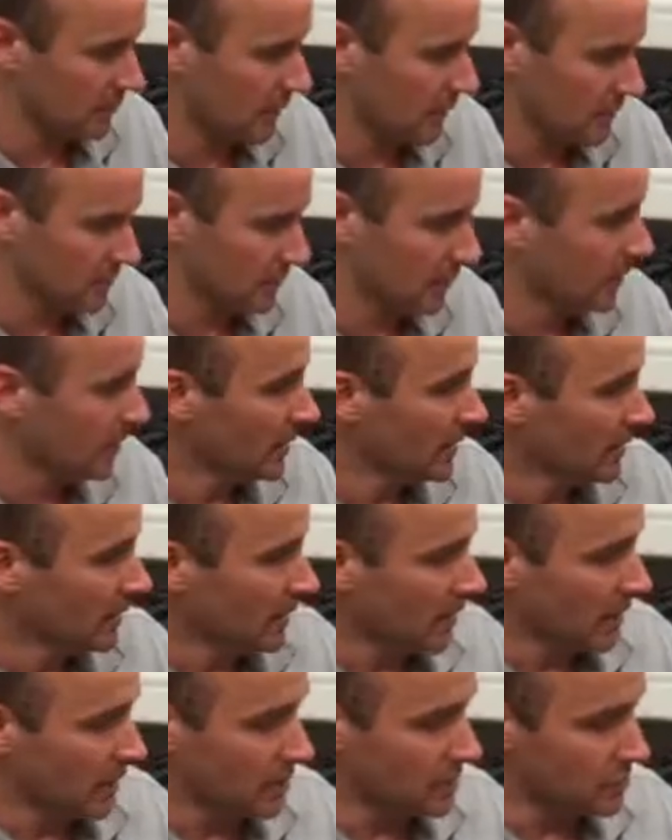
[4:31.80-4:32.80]
batter.
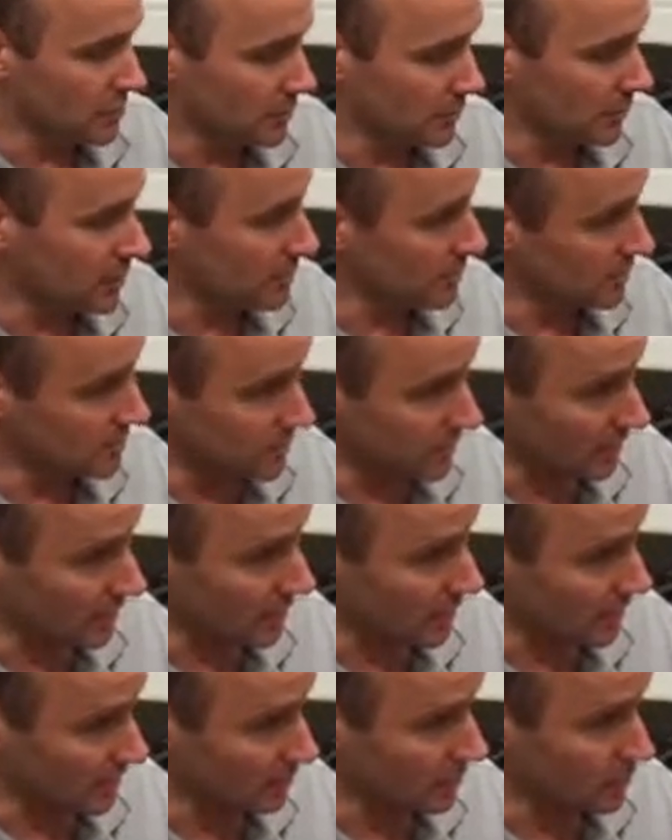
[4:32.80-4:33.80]
And Giminez hits
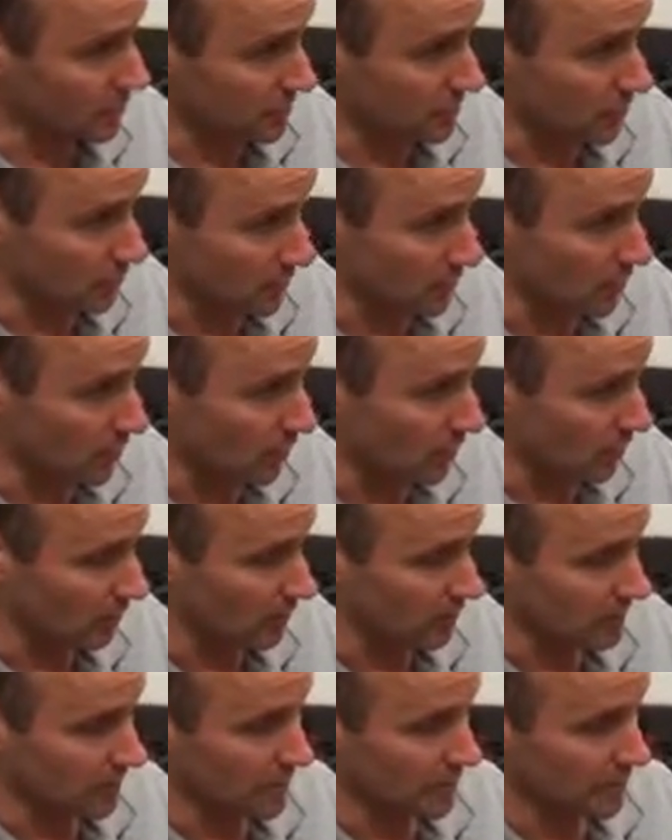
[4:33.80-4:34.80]
left-handed pitching pretty well.
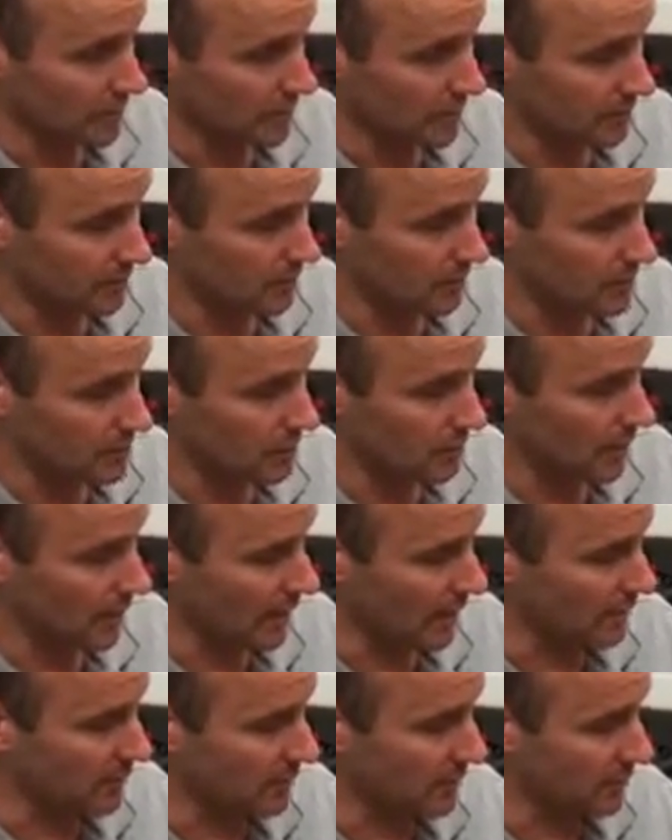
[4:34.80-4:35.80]
So
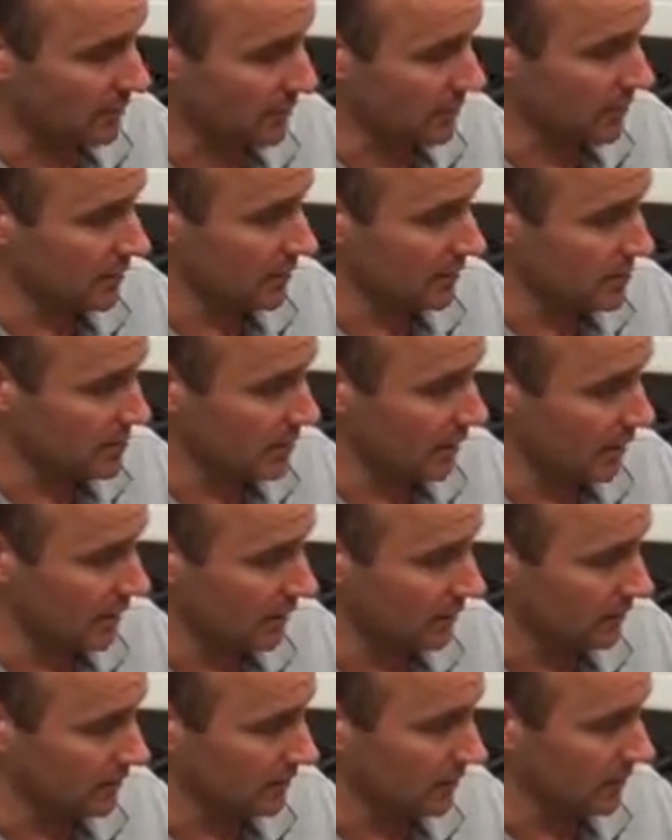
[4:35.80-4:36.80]
I think he's
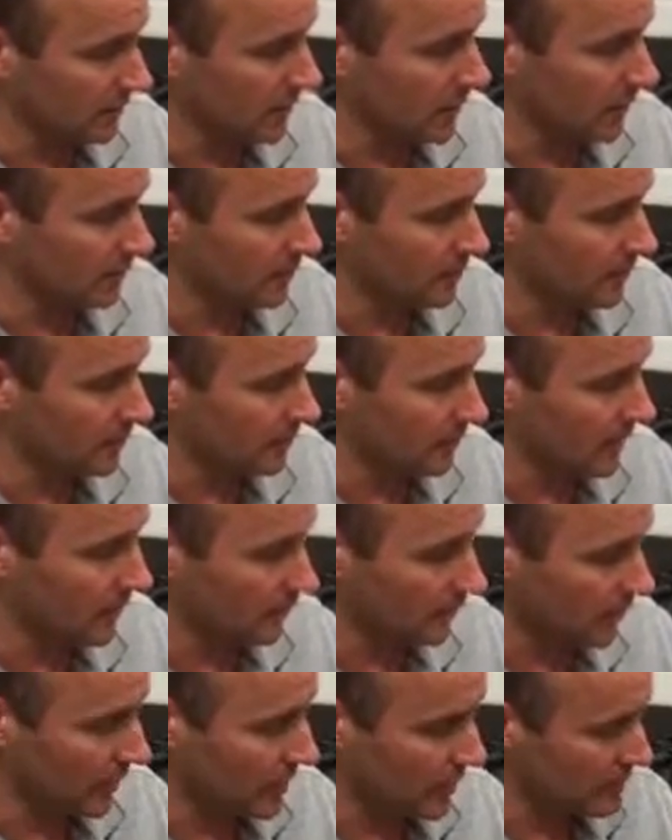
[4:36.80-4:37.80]
got a leg up in
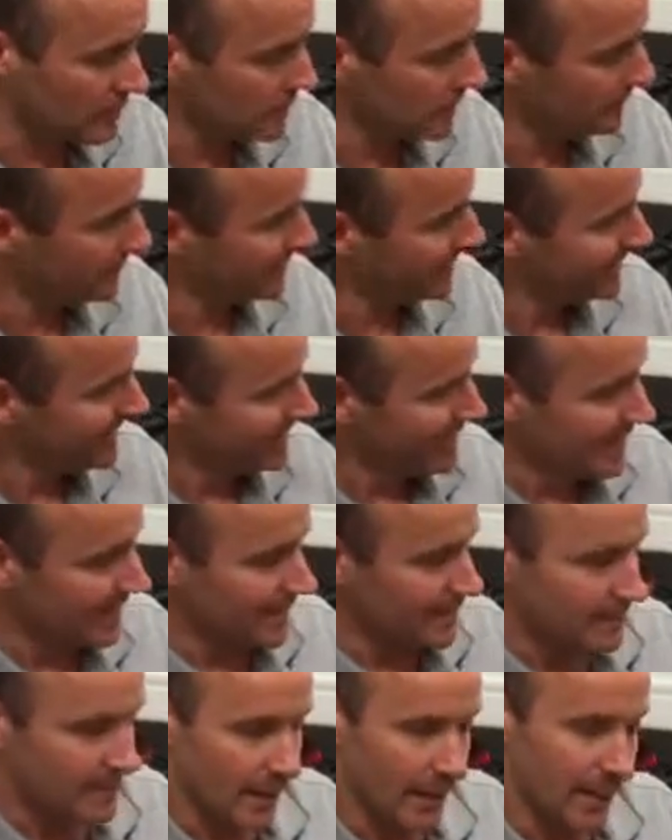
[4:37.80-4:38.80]
that race.
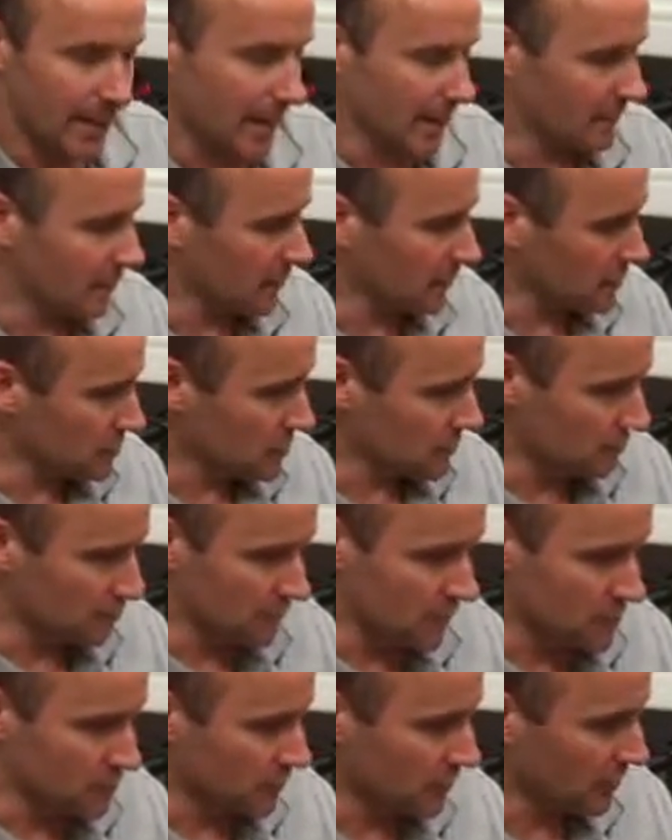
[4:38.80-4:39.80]
I think there's a
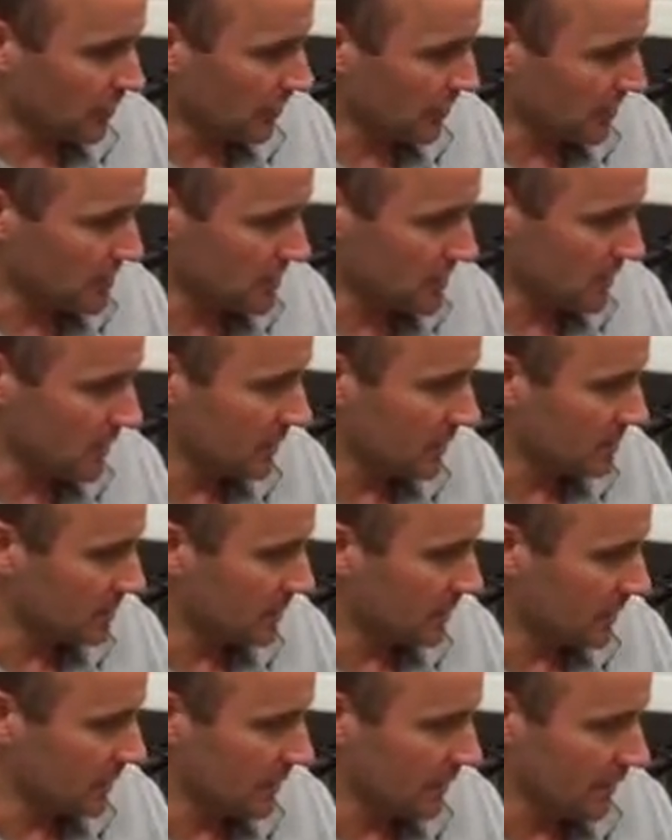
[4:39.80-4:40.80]
place for Danny
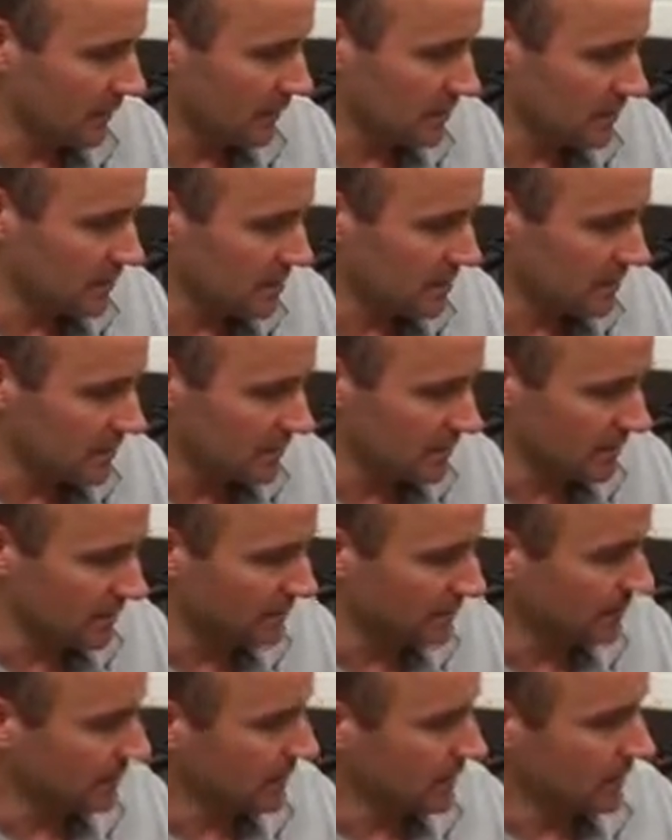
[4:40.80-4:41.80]
Santana on this
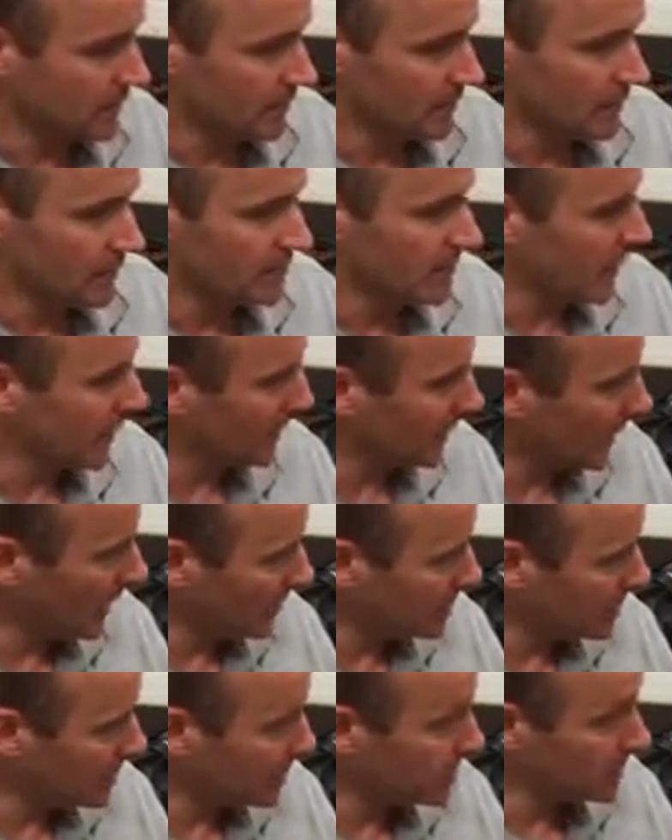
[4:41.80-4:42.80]
team. He's out of
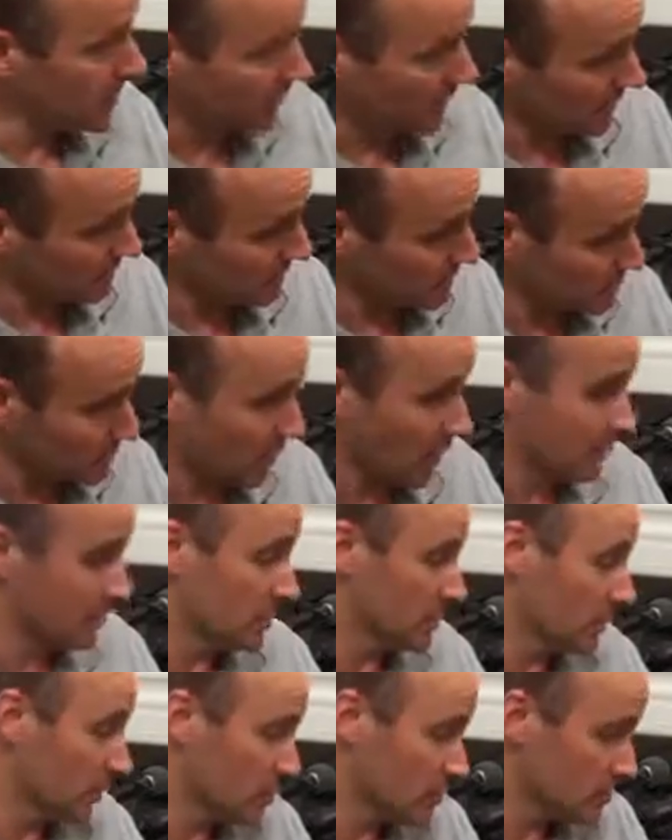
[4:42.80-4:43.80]
options, as is Robbie
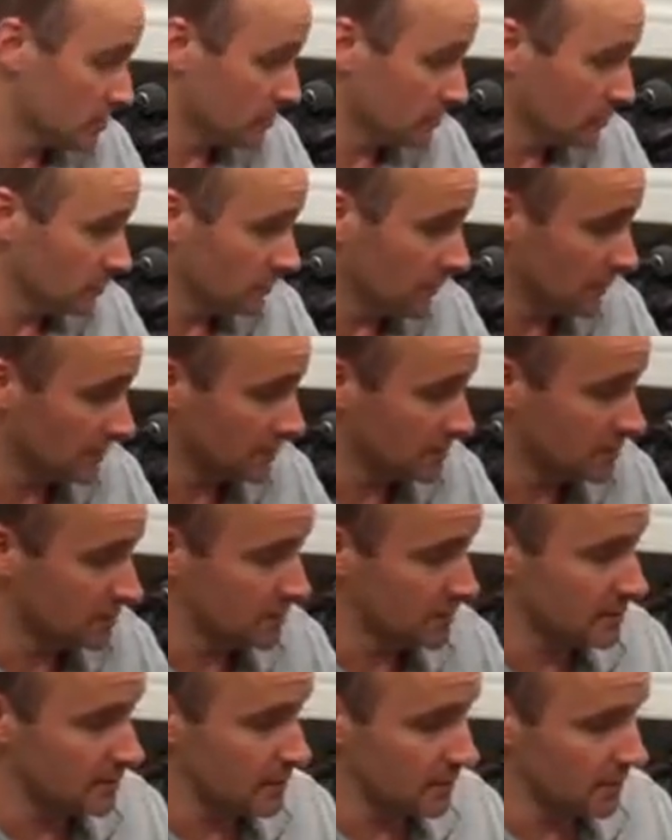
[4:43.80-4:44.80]
Grossman, who led the
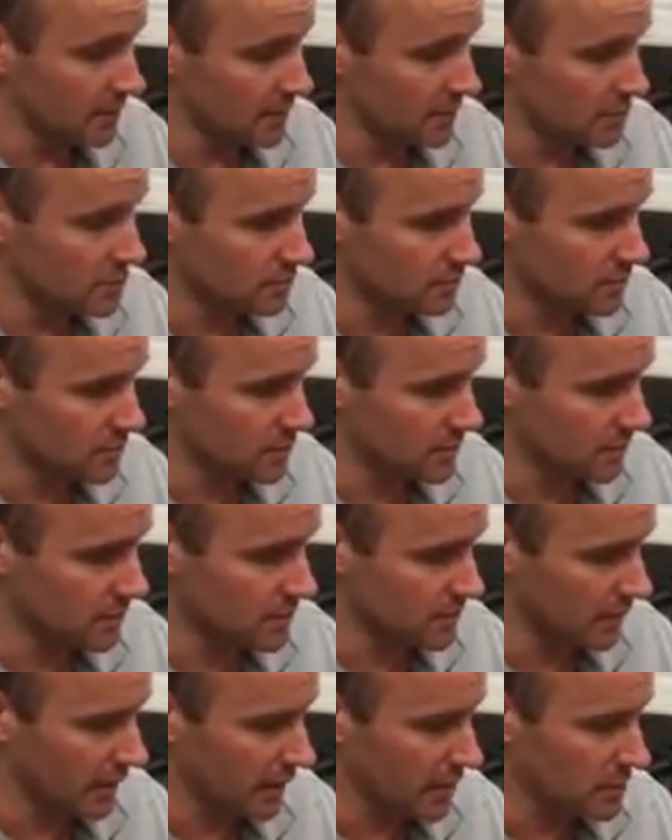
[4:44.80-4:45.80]
team in on-base
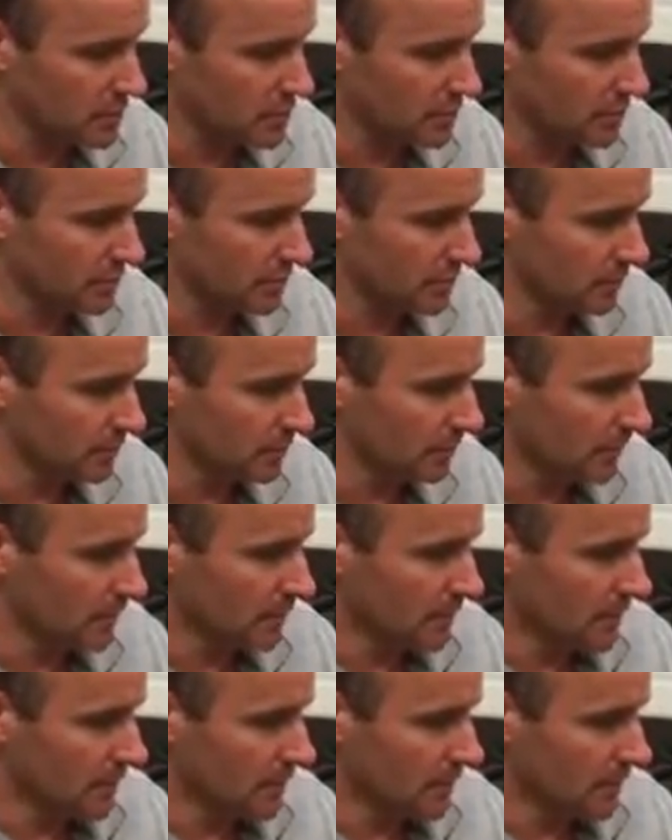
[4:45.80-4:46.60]
percentage last year.